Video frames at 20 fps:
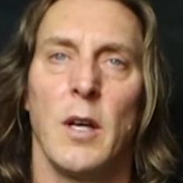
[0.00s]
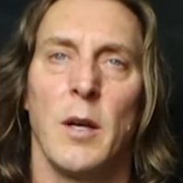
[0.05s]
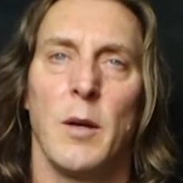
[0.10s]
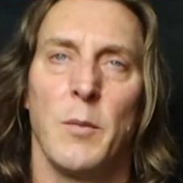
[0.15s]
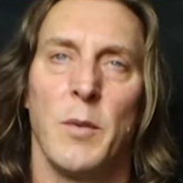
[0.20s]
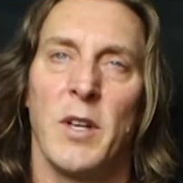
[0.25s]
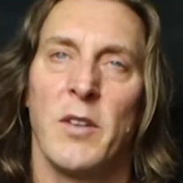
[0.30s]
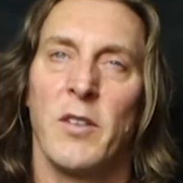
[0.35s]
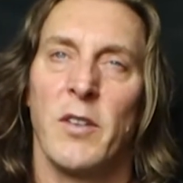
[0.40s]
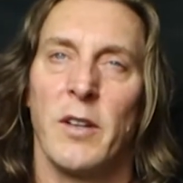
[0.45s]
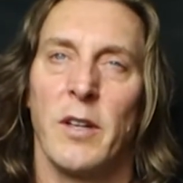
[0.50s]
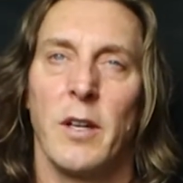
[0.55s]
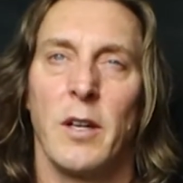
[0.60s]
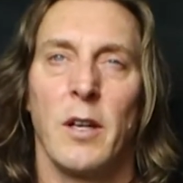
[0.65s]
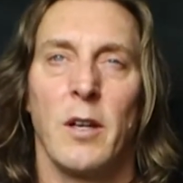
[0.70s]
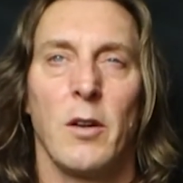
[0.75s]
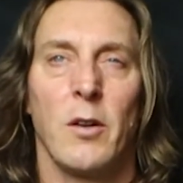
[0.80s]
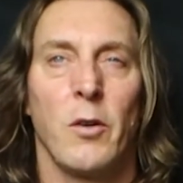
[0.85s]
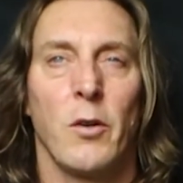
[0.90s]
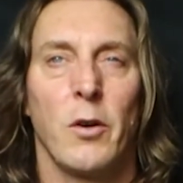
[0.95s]

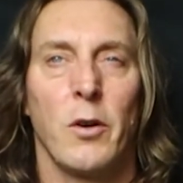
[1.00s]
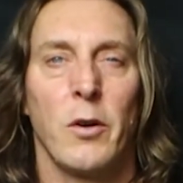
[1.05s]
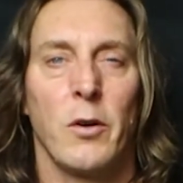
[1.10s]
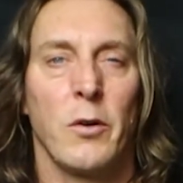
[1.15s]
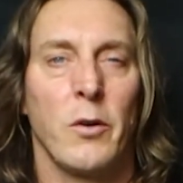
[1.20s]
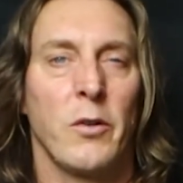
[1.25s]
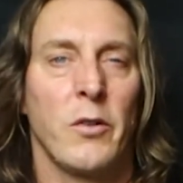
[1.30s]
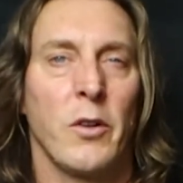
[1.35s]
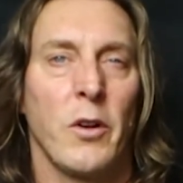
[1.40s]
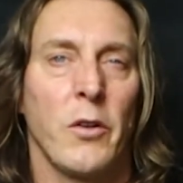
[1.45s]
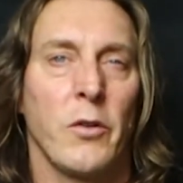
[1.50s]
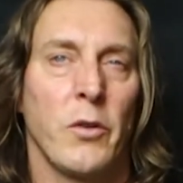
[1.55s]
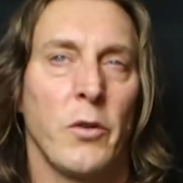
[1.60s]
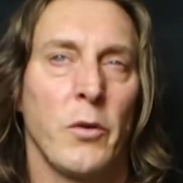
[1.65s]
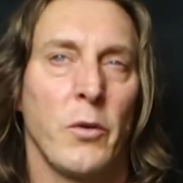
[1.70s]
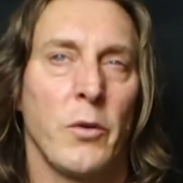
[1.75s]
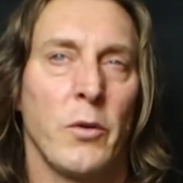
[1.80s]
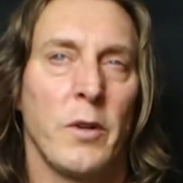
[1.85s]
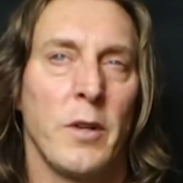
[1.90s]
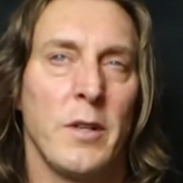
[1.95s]
mixolydian, or it's also the